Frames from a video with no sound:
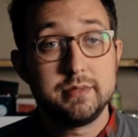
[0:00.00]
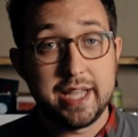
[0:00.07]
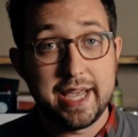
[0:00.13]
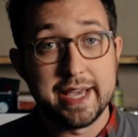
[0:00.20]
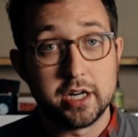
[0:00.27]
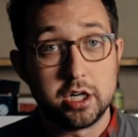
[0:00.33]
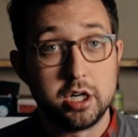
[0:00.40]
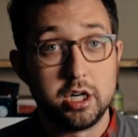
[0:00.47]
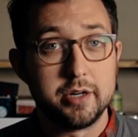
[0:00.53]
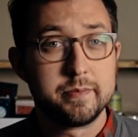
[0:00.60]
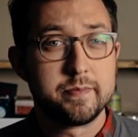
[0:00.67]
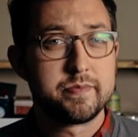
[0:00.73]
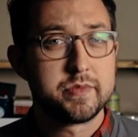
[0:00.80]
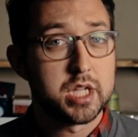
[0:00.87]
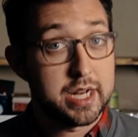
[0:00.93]
and her.
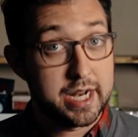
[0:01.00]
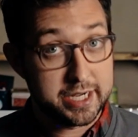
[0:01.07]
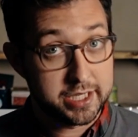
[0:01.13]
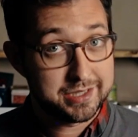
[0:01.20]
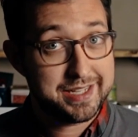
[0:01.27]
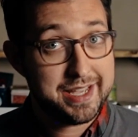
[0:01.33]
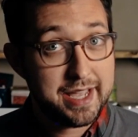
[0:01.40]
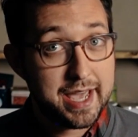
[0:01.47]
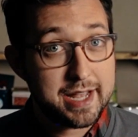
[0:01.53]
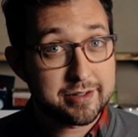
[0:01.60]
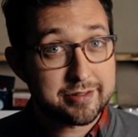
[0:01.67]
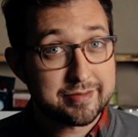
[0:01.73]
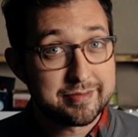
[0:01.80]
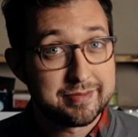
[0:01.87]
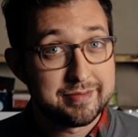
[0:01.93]
And you see it yet?